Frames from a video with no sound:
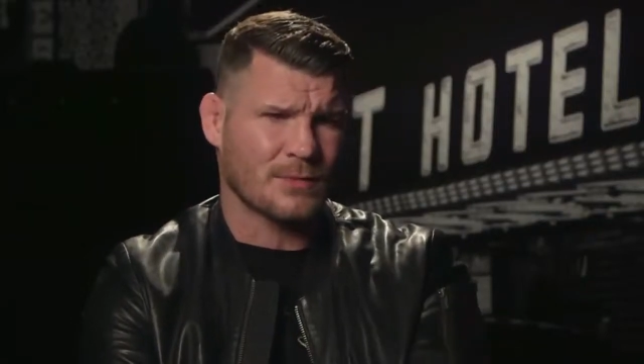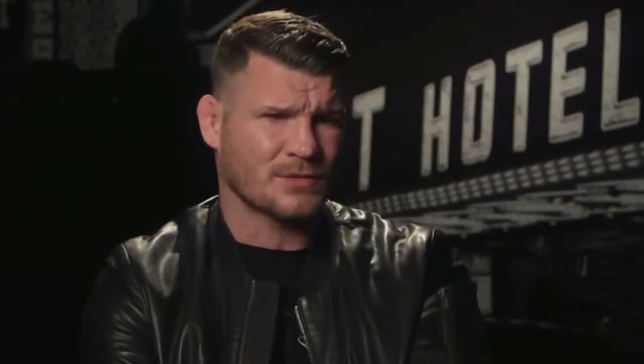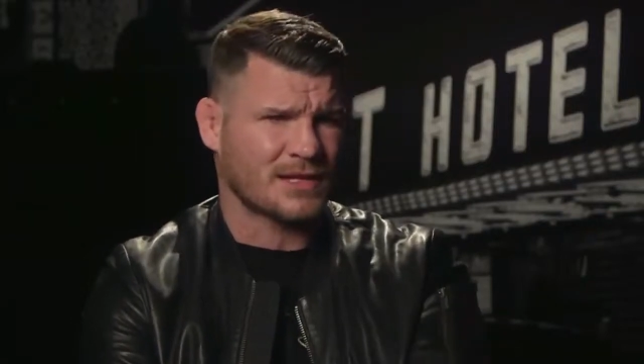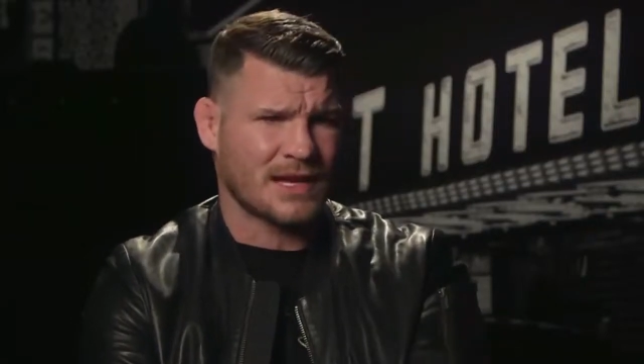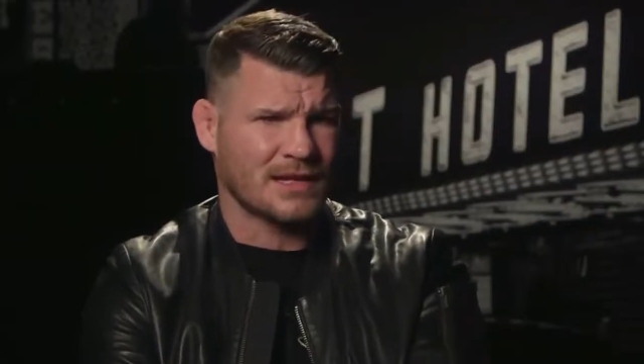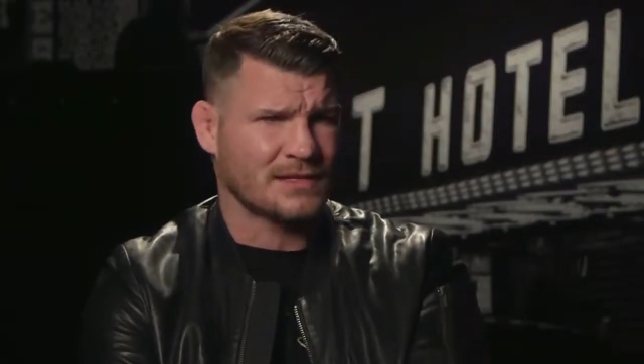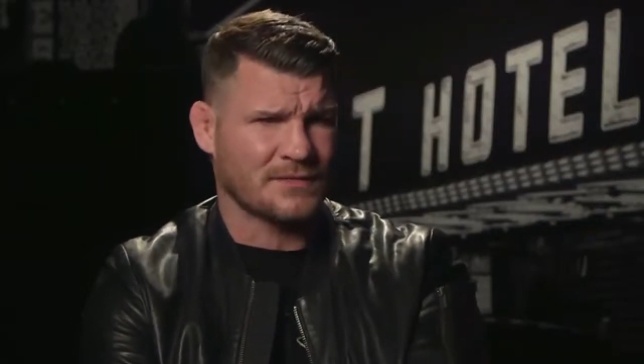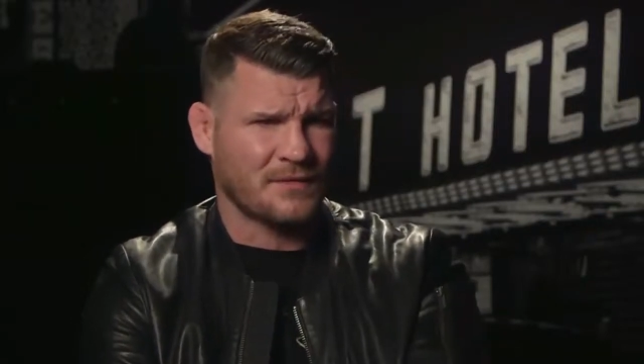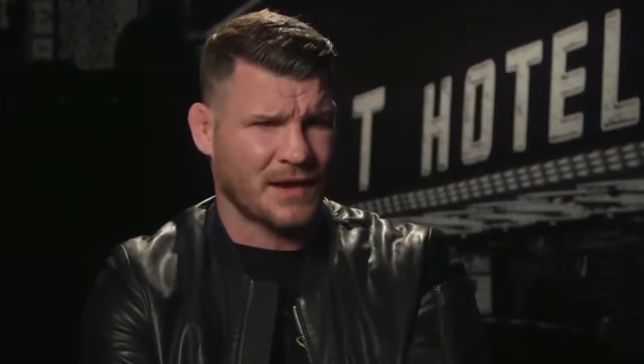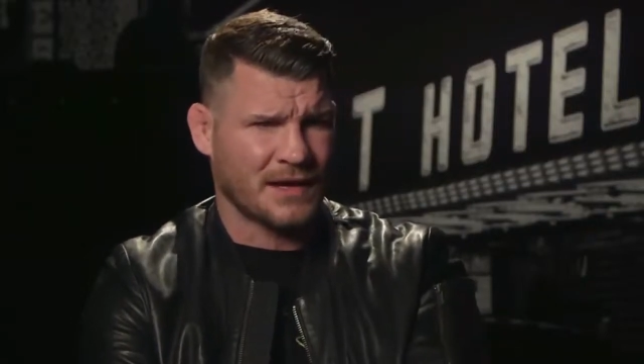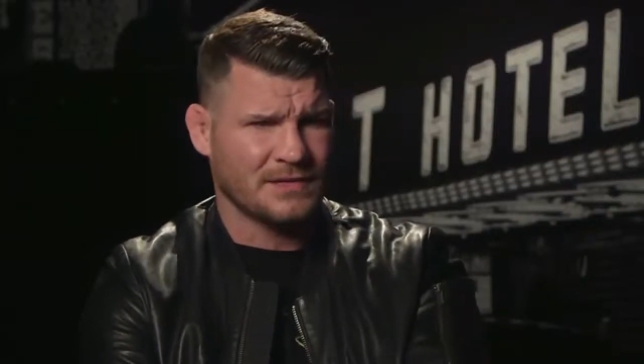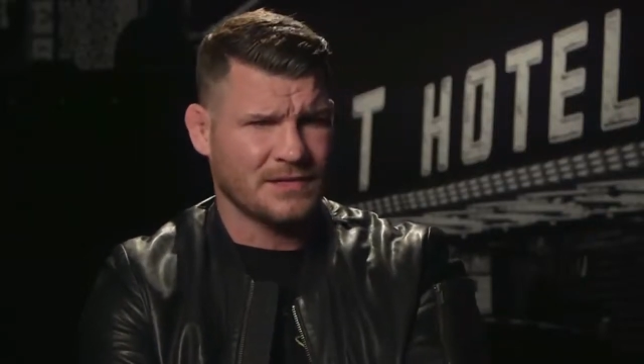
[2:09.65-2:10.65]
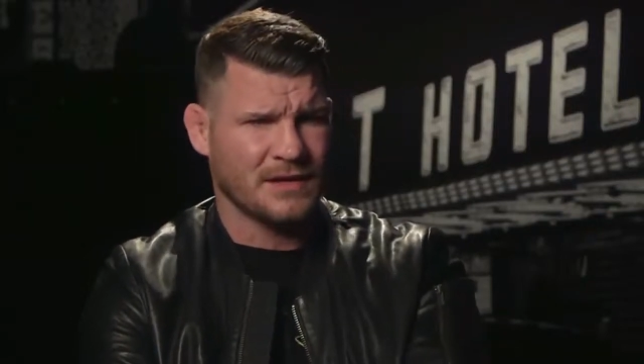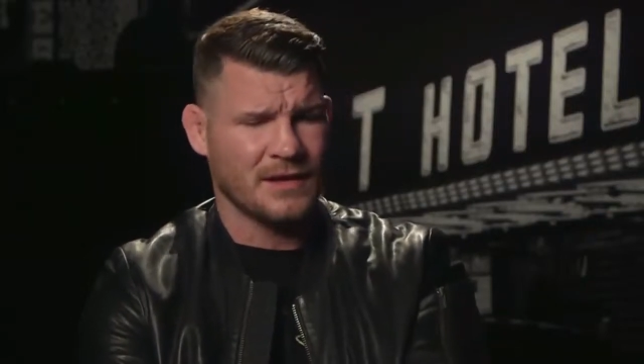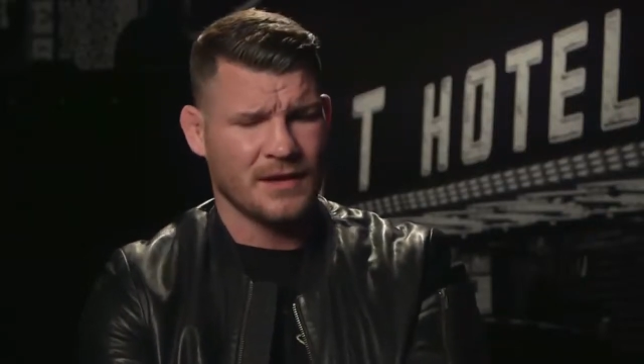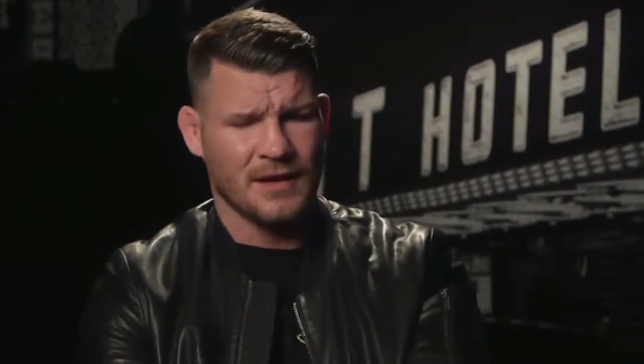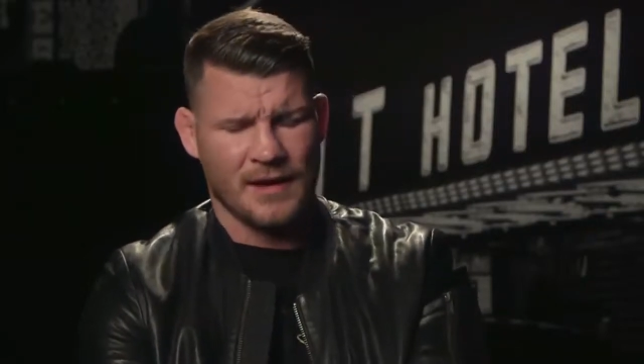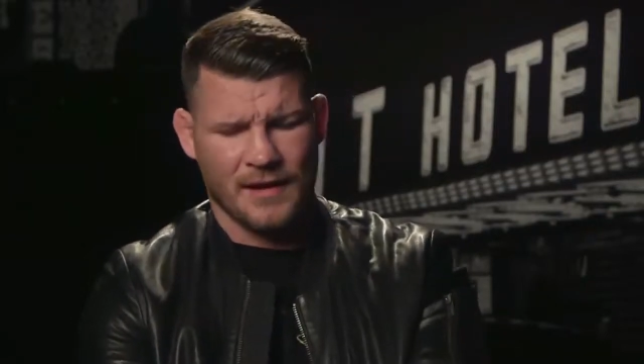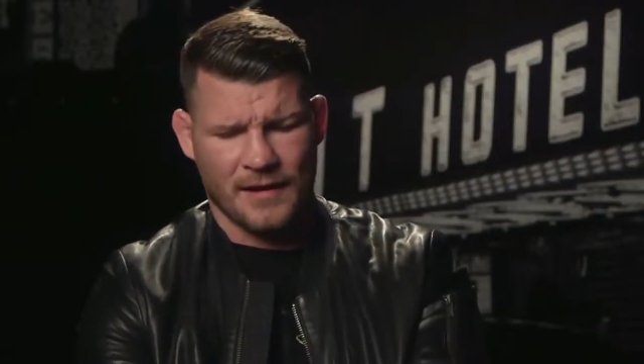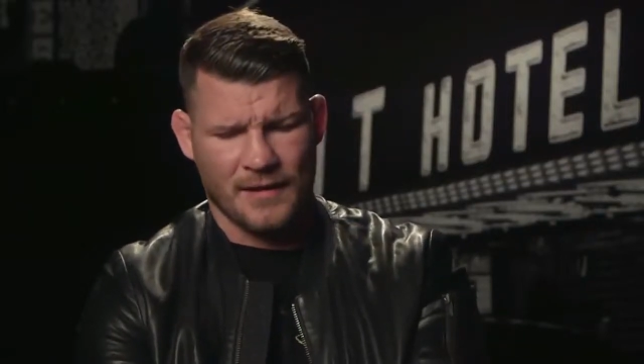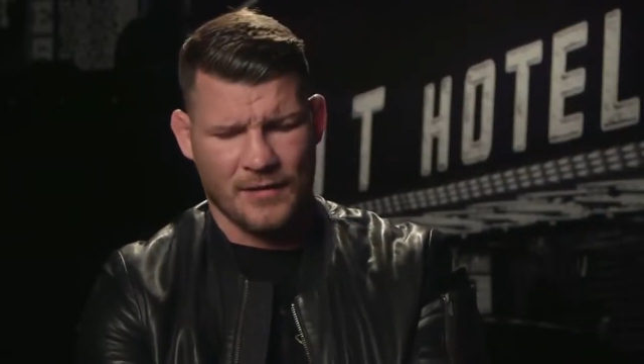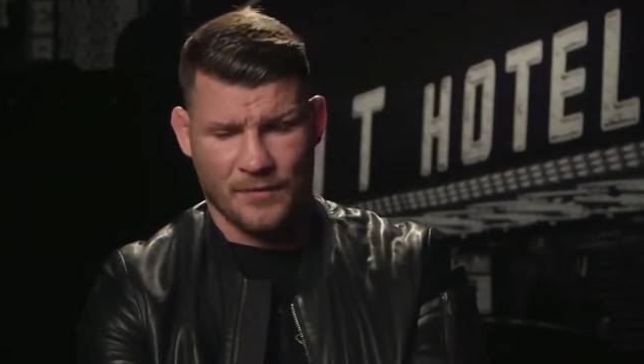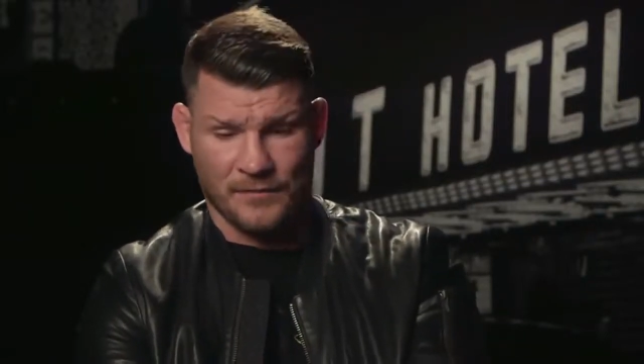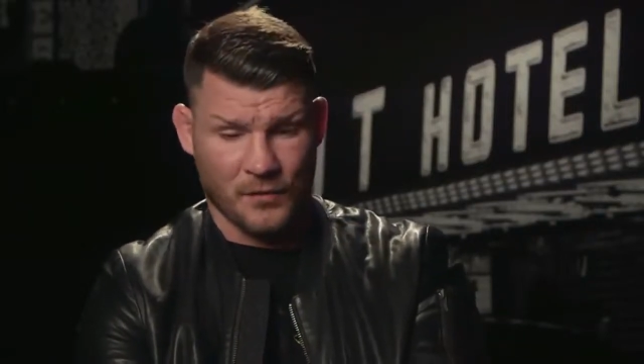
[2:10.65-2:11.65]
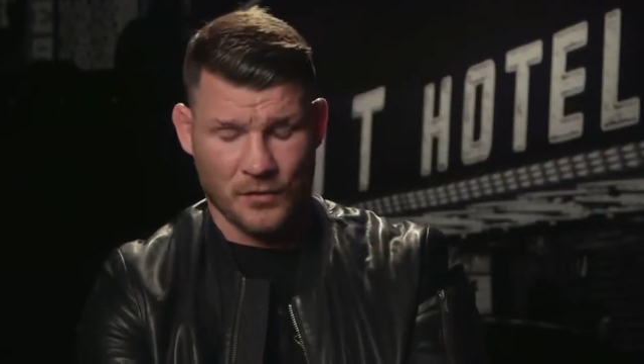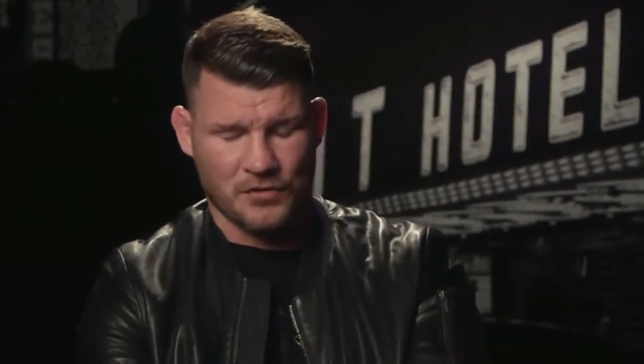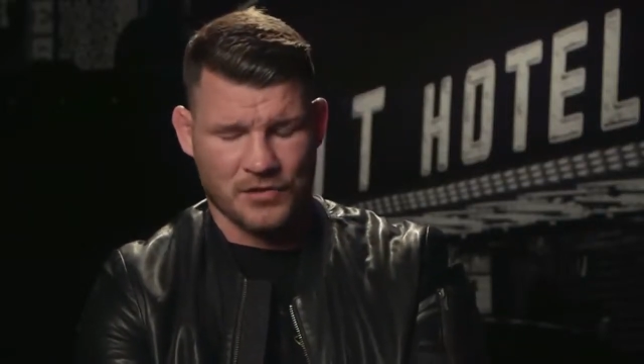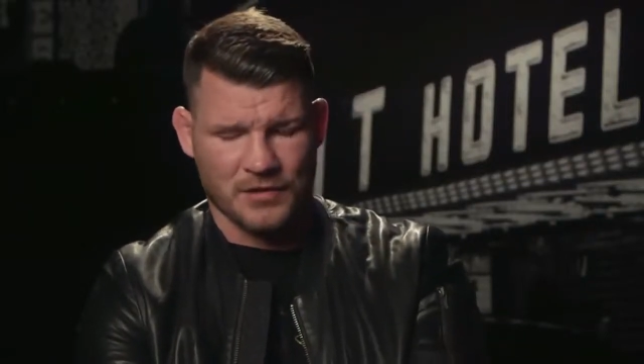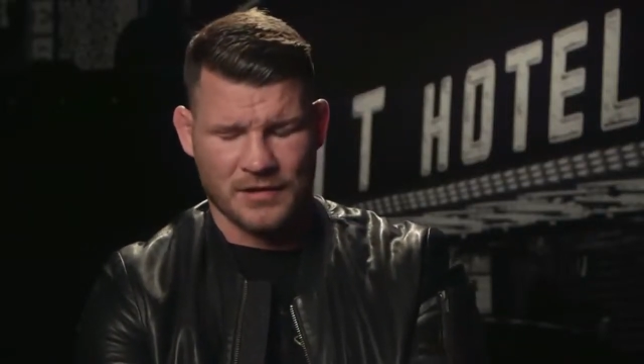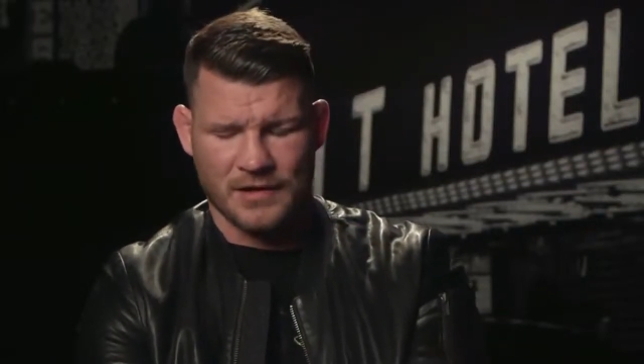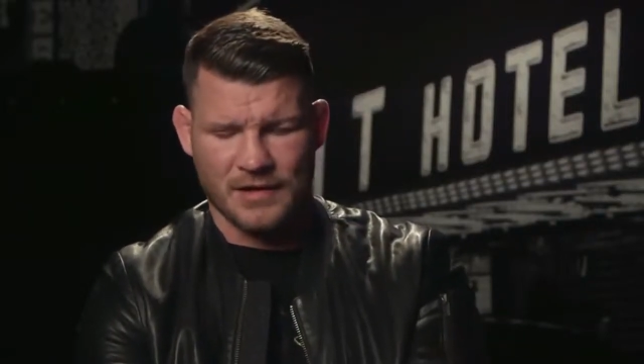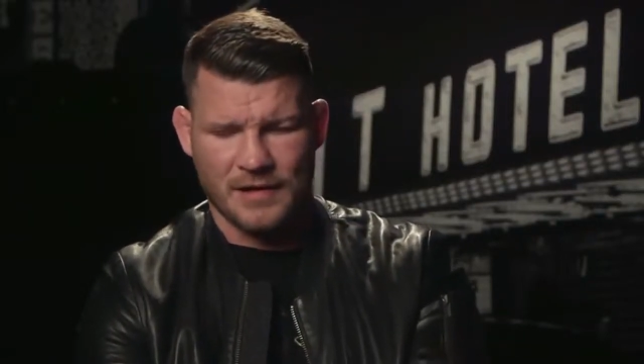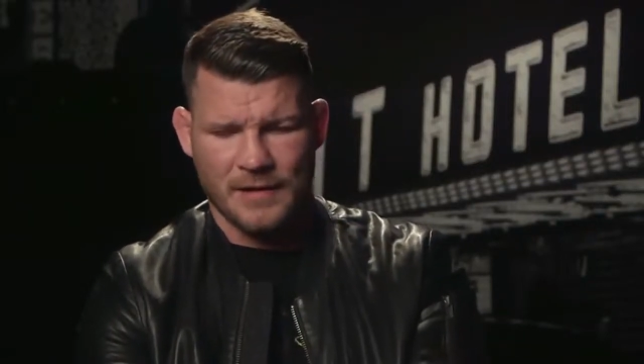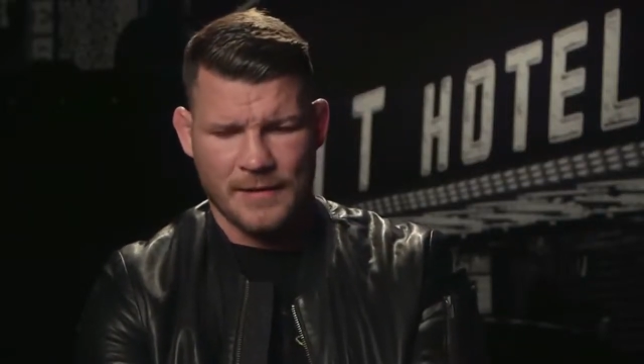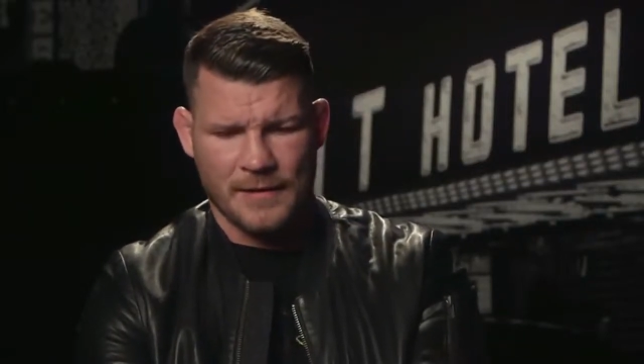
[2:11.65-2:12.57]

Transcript: I was getting into fights, unfortunately.